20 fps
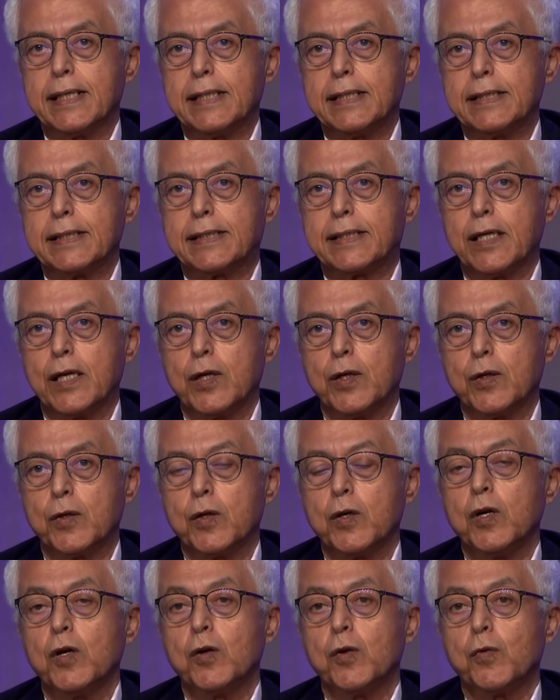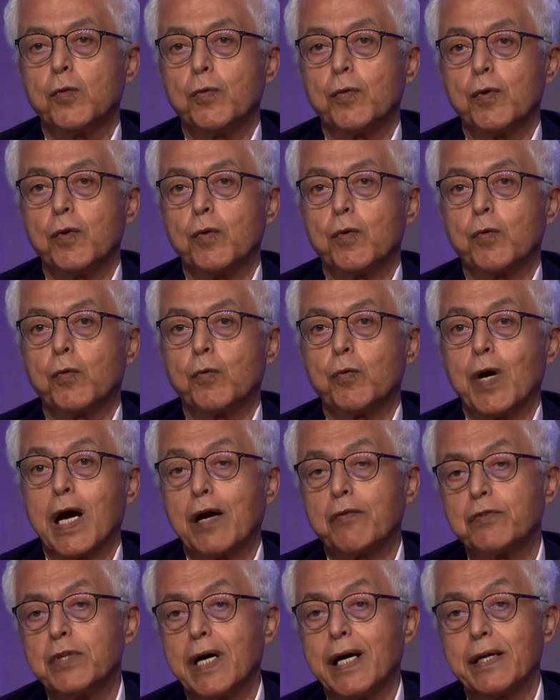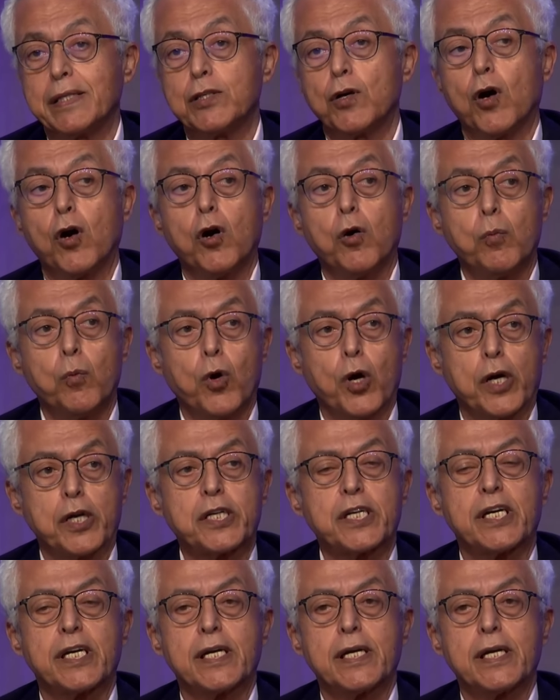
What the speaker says: So we have done the homework.